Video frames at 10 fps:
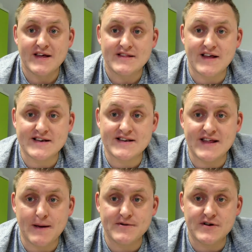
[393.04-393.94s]
that's
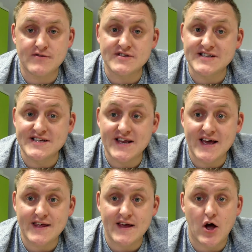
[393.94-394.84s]
the episode to
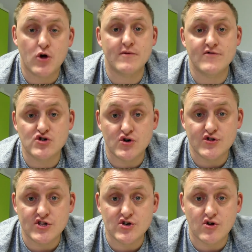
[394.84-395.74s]
today. I hope you've
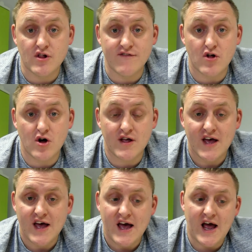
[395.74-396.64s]
enjoyed the Zoogly vlog,
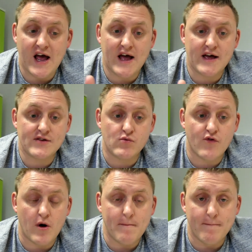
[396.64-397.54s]
and we've
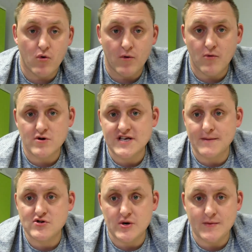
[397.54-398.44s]
got more and more
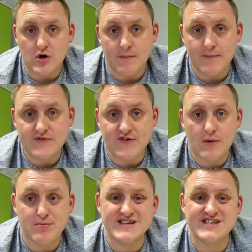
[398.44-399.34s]
tips coming up.
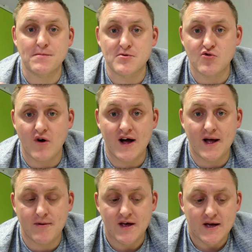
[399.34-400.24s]
So please
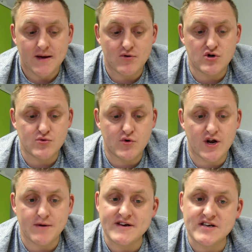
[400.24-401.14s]
subscribe, because we're
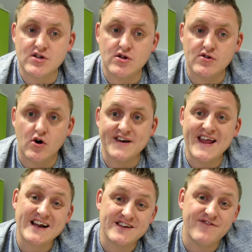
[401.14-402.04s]
going to be our
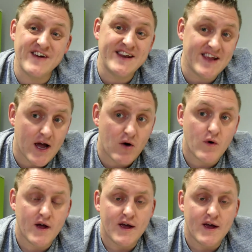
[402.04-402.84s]
next video